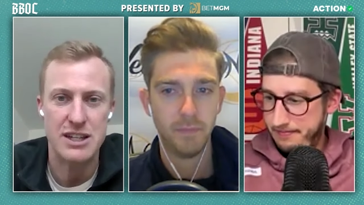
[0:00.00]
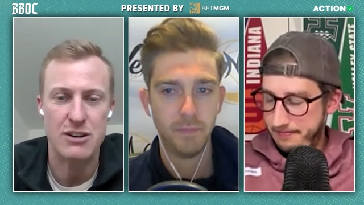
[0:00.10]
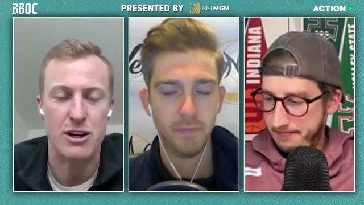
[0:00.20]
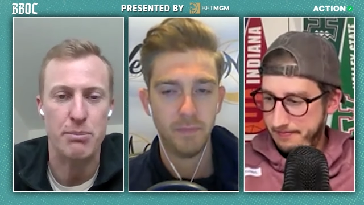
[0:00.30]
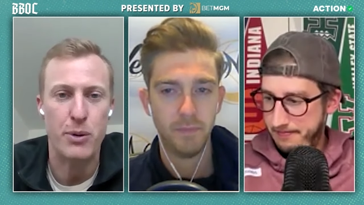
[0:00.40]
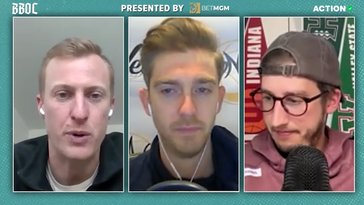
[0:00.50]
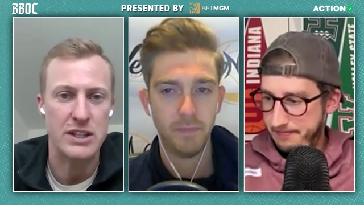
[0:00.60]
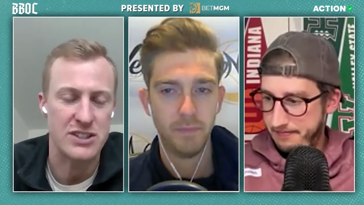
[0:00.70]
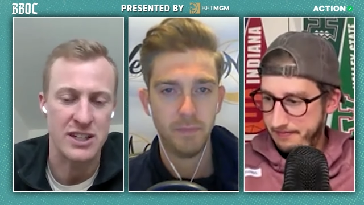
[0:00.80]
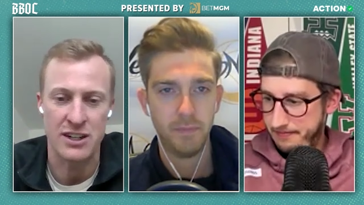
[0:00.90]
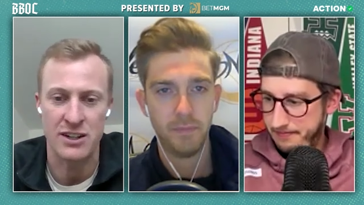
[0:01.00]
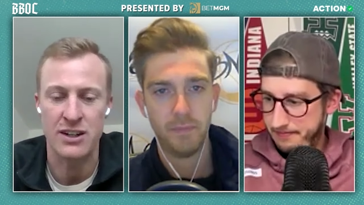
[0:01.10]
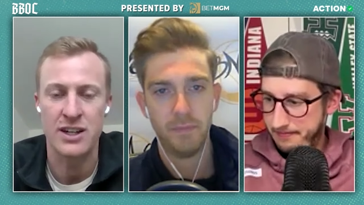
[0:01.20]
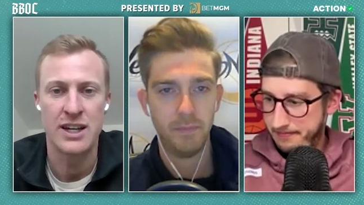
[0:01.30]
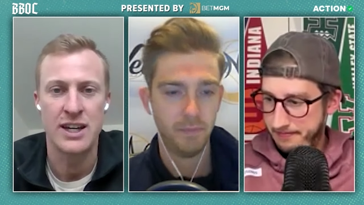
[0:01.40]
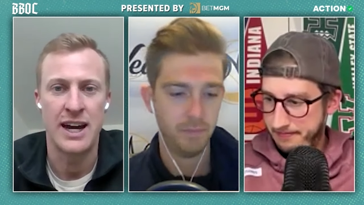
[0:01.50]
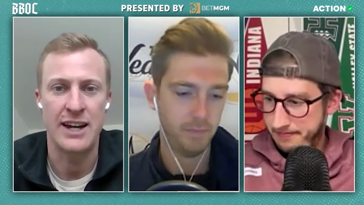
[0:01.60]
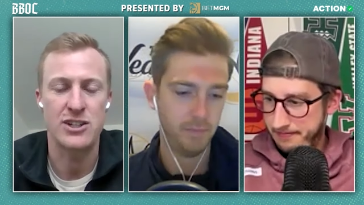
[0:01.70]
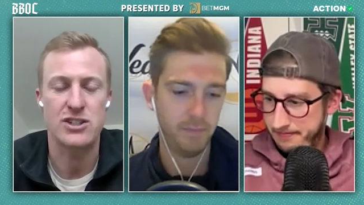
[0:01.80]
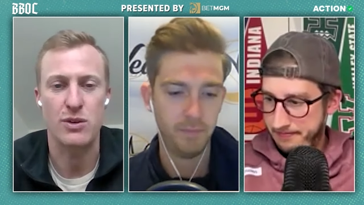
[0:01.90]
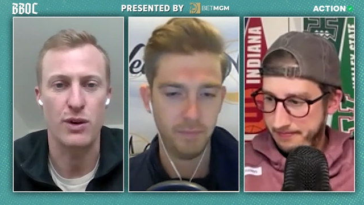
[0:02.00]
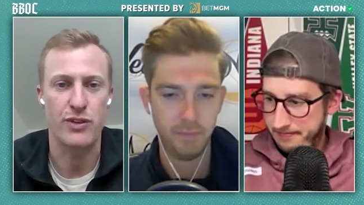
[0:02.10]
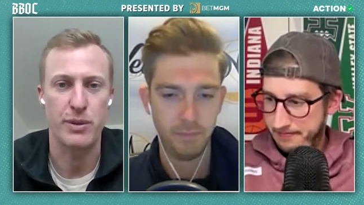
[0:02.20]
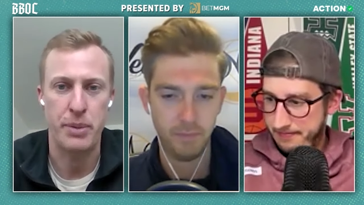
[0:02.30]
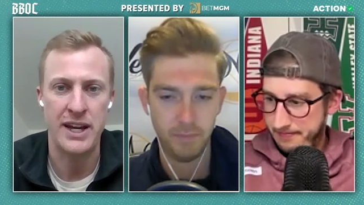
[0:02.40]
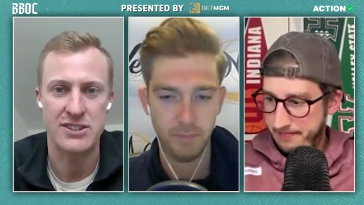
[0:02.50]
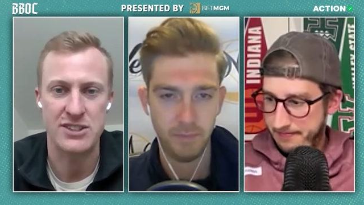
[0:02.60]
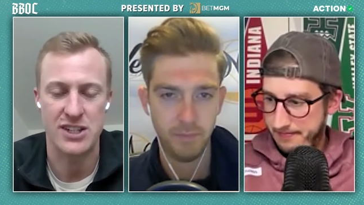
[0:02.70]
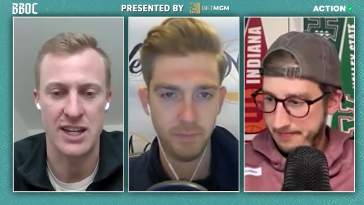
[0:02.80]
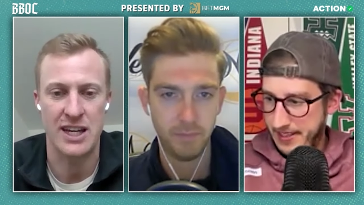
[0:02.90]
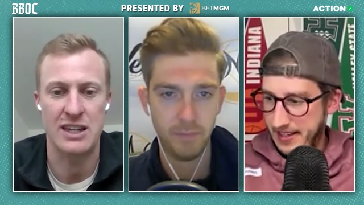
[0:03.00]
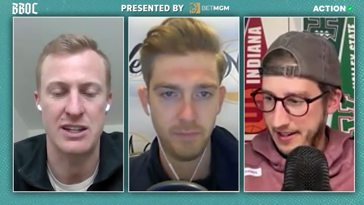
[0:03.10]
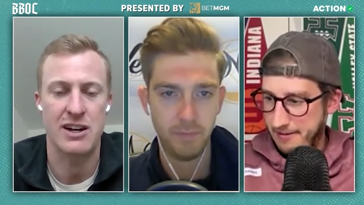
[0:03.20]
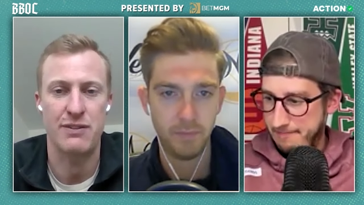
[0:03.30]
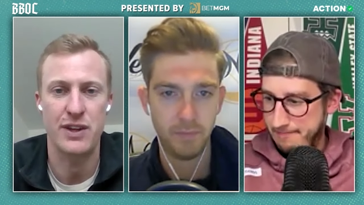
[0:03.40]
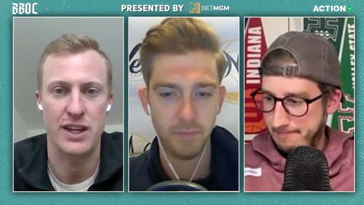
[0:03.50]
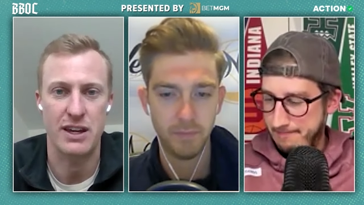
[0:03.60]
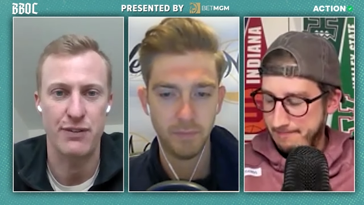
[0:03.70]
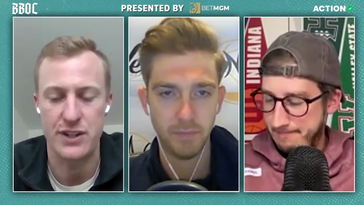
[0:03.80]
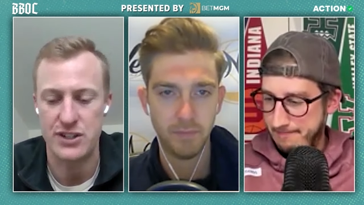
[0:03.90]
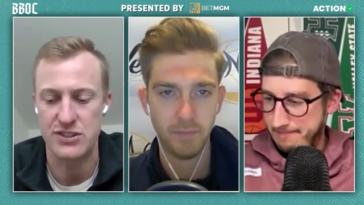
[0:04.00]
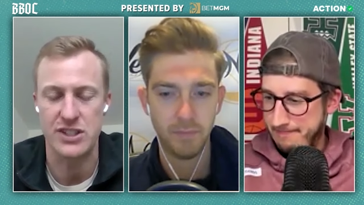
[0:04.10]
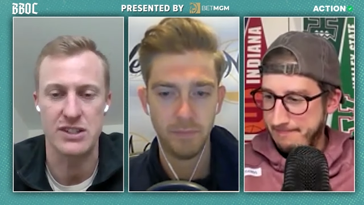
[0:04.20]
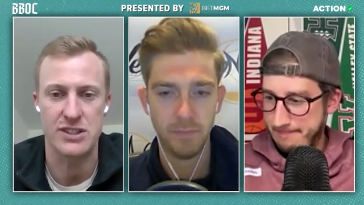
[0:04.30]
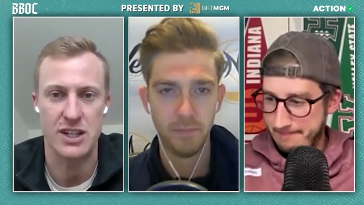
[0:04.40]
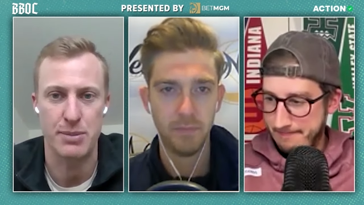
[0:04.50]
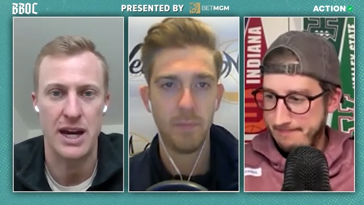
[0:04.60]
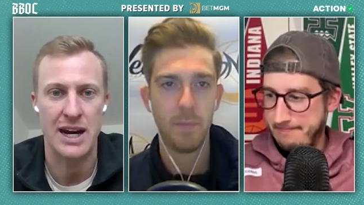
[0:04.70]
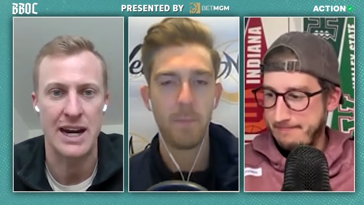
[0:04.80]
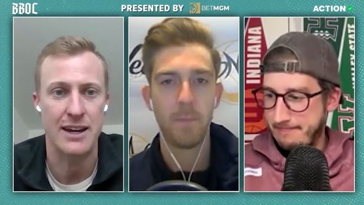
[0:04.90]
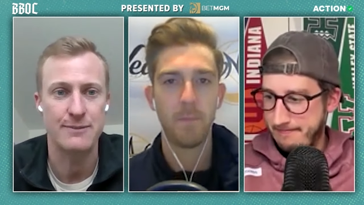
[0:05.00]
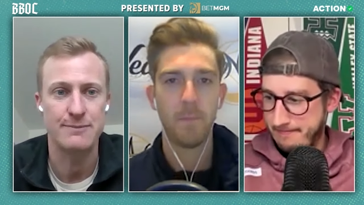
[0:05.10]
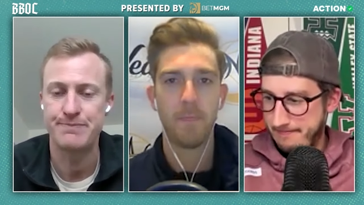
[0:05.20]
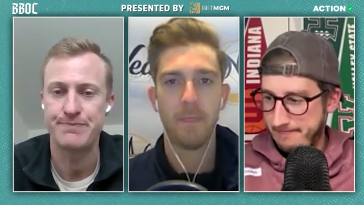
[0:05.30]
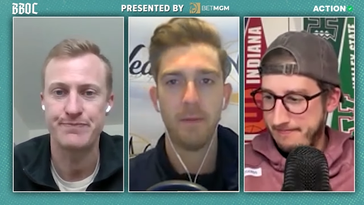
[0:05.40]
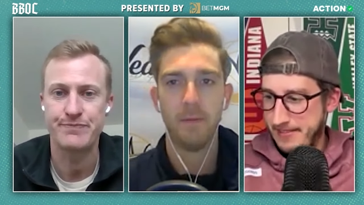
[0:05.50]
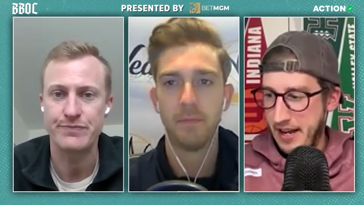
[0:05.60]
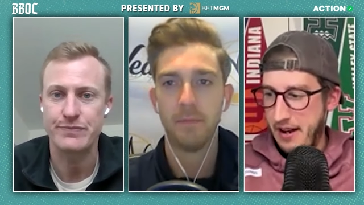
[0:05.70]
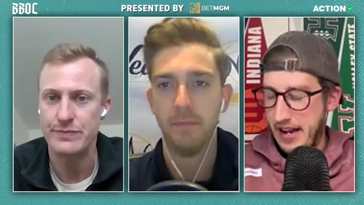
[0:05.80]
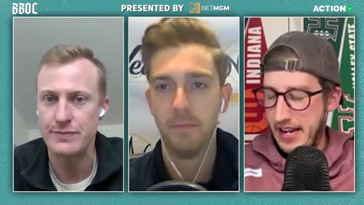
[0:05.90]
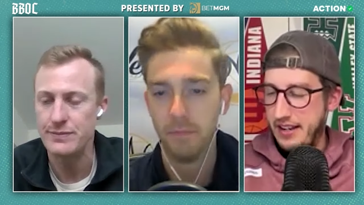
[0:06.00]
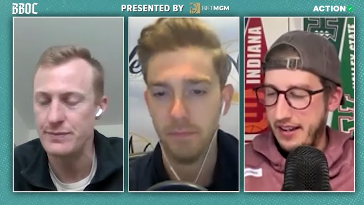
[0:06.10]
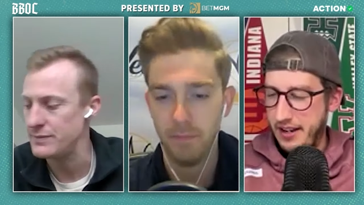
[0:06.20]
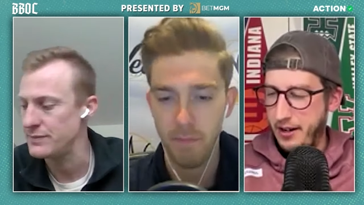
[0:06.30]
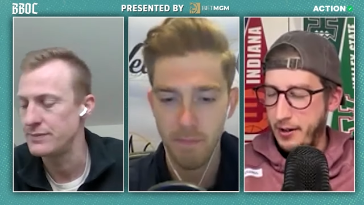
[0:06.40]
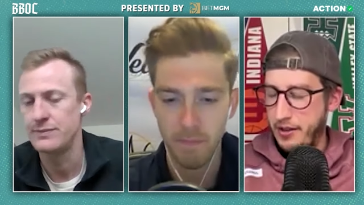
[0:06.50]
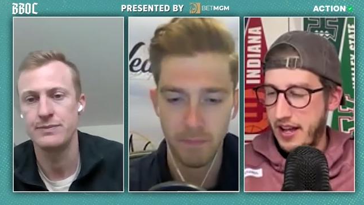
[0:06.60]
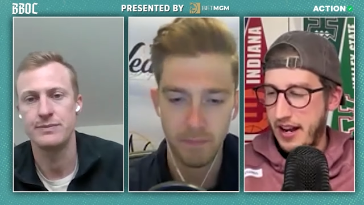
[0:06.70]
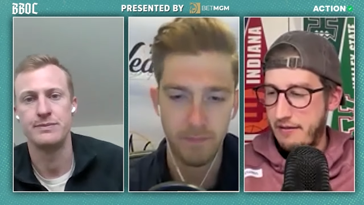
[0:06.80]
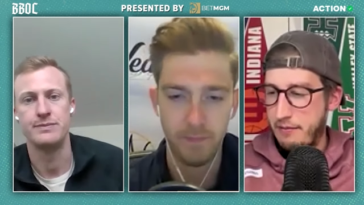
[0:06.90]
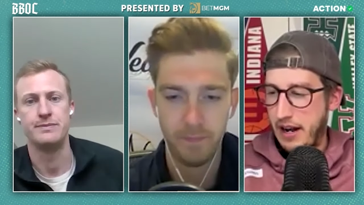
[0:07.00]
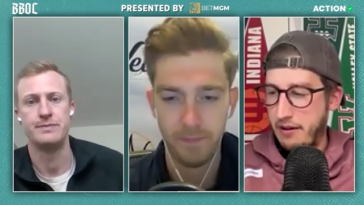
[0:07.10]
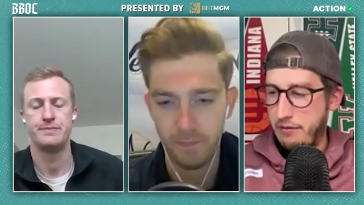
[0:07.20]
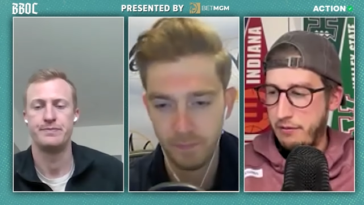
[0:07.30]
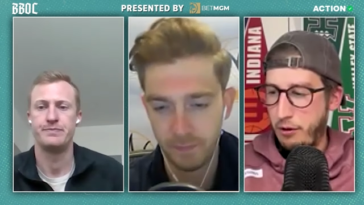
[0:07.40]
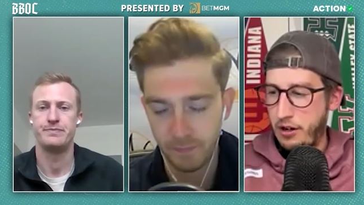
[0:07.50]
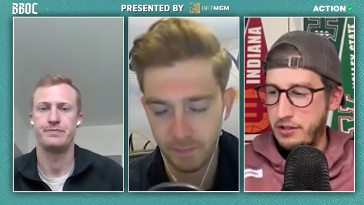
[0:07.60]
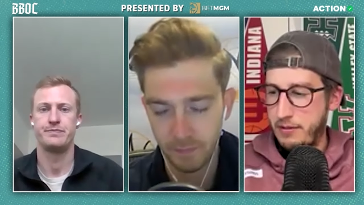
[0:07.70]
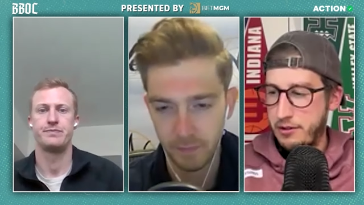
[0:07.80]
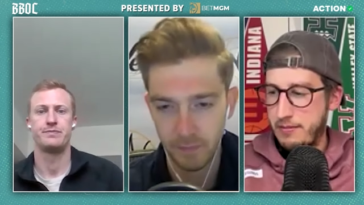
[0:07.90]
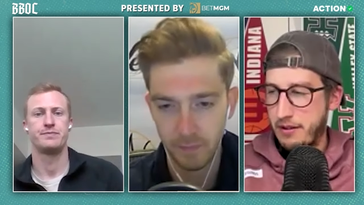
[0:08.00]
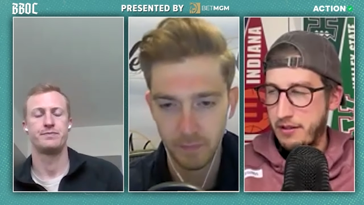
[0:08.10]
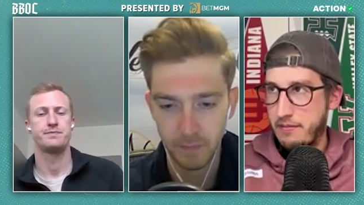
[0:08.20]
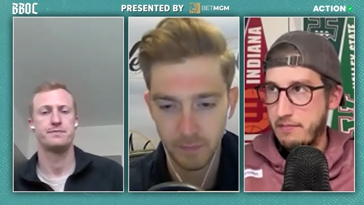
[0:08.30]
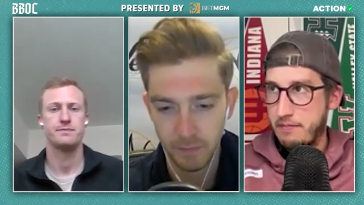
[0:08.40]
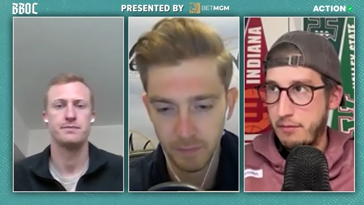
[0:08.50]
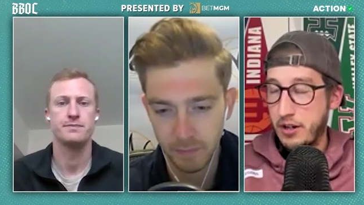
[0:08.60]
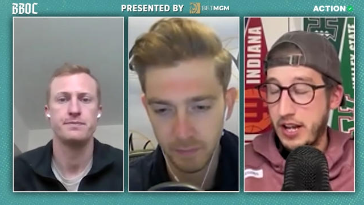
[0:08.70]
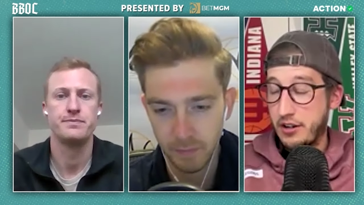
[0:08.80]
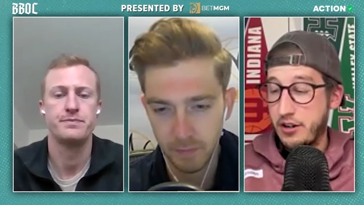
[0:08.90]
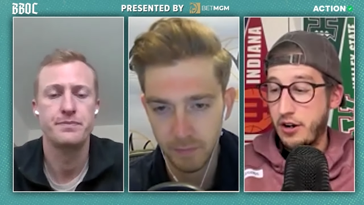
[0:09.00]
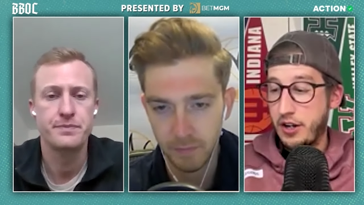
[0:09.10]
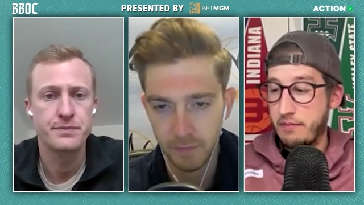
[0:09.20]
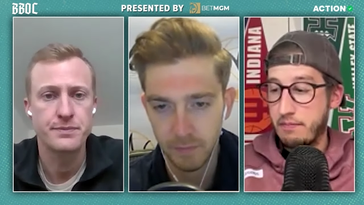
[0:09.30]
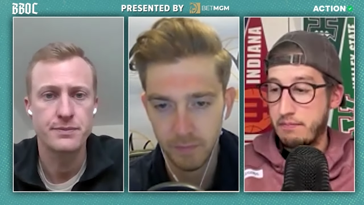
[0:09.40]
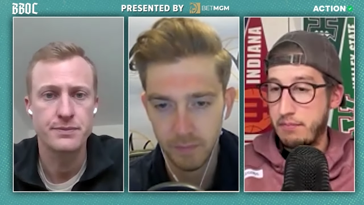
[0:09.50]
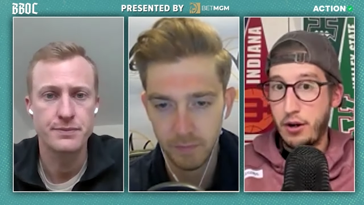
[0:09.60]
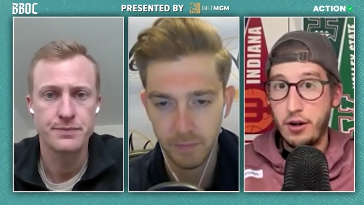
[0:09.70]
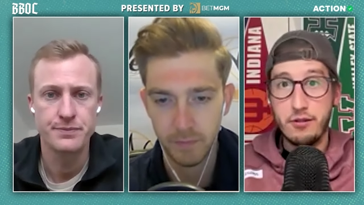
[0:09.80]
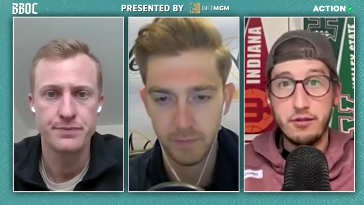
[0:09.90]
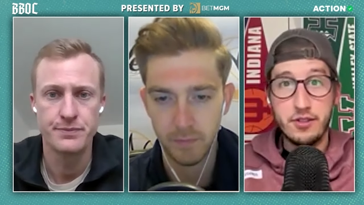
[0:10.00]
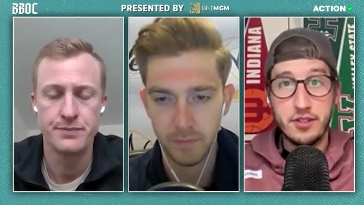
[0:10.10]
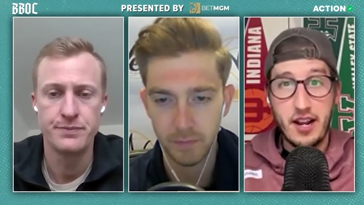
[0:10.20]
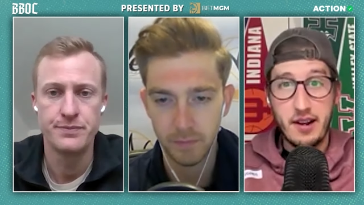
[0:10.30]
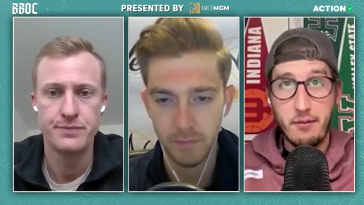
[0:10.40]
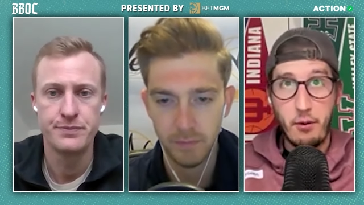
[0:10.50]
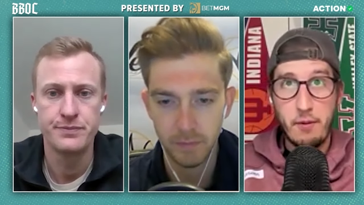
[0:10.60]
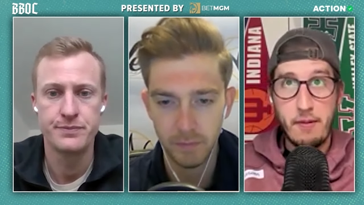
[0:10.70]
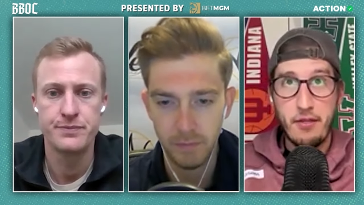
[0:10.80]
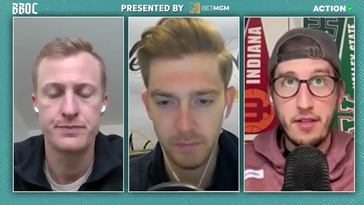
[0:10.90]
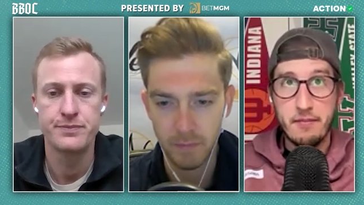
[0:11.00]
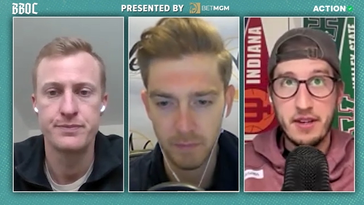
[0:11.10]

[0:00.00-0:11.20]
Speaker 1: there are points here. I just don't know if the pace is going to yeah. get there. I feel like efficiency is going to be high.
Speaker 2: Yeah, I, I agree with that. I, I don't worry as much about the Marquette guarding Burns. I worry about them